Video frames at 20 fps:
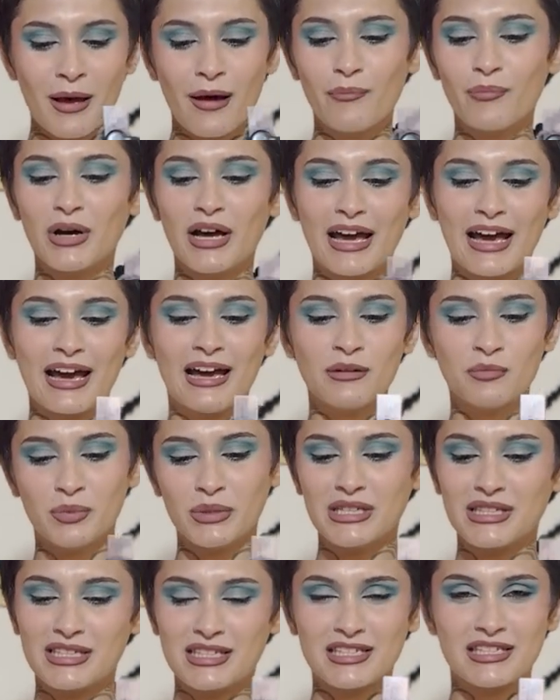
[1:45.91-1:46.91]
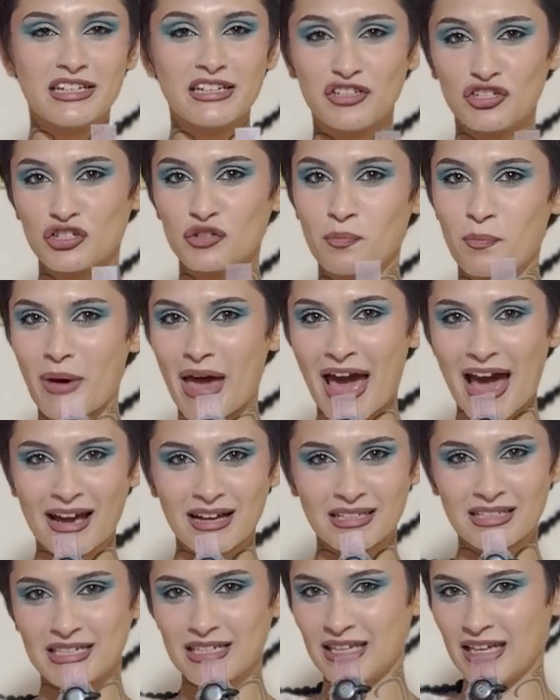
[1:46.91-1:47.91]
but had been stitched
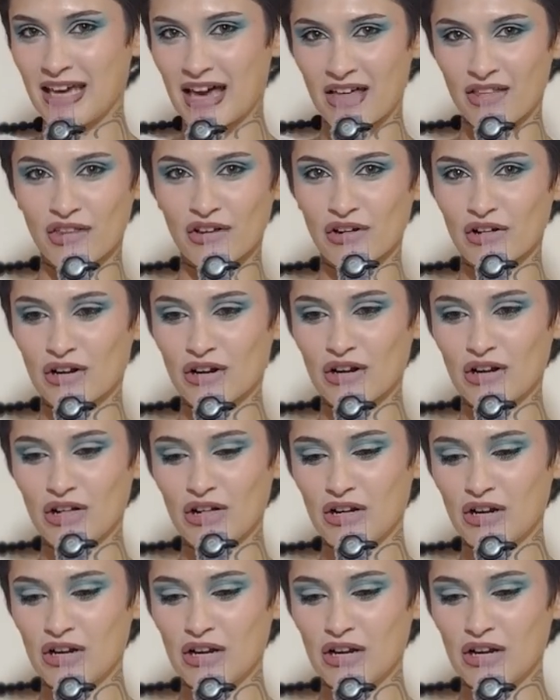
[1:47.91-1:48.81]
back together.